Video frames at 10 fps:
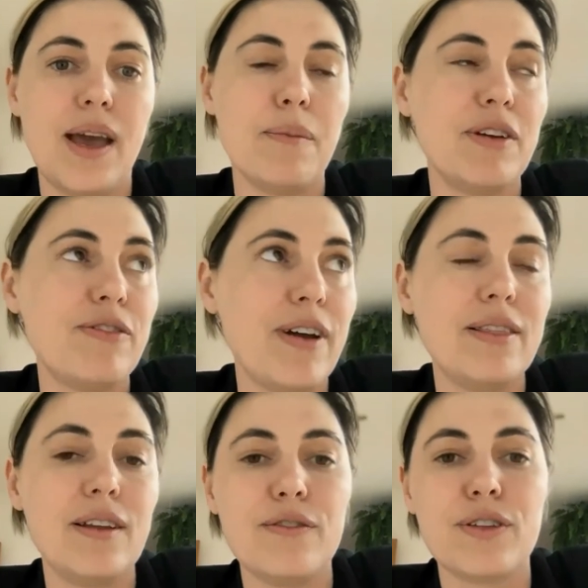And we found
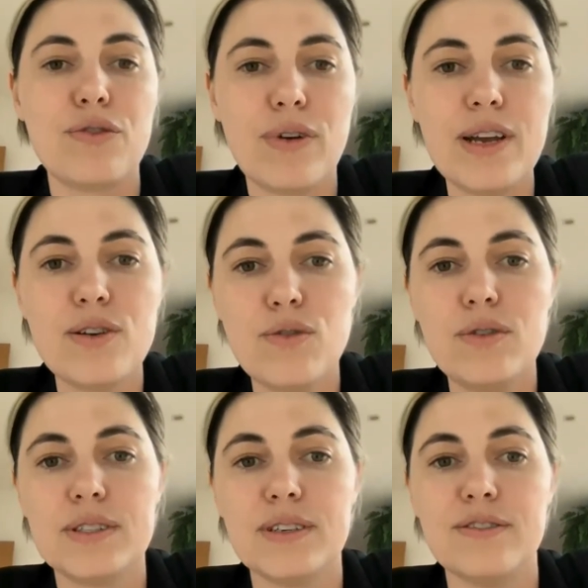that over three
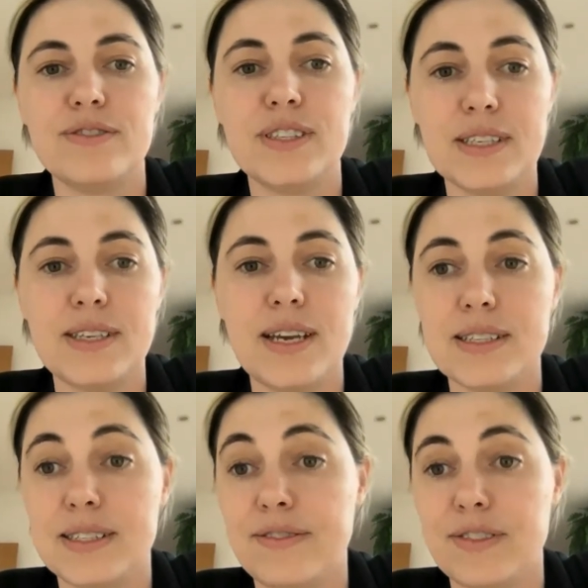quarters of 16
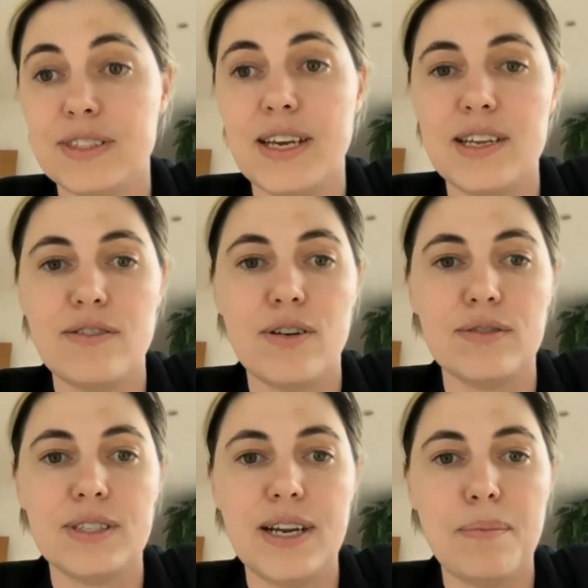and 17 year
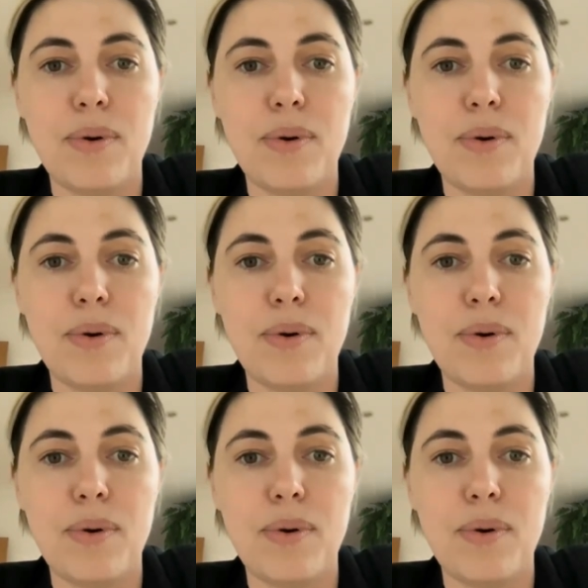olds in our